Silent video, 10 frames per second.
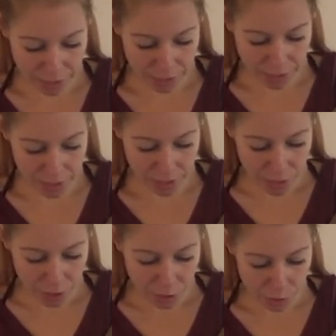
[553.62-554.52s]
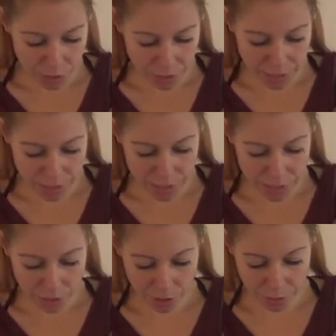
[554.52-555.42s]
else could they
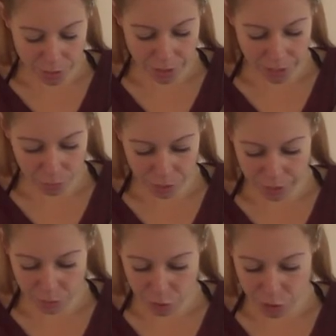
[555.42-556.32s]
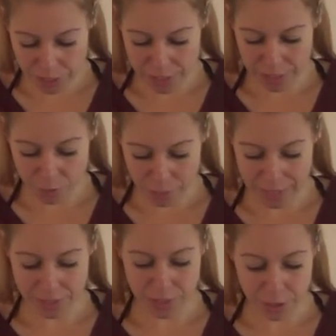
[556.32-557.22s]
eat other than one-day-old chicks and
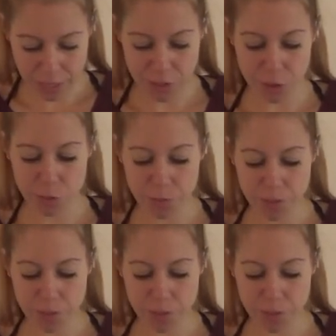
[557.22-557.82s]
mice? Thank you.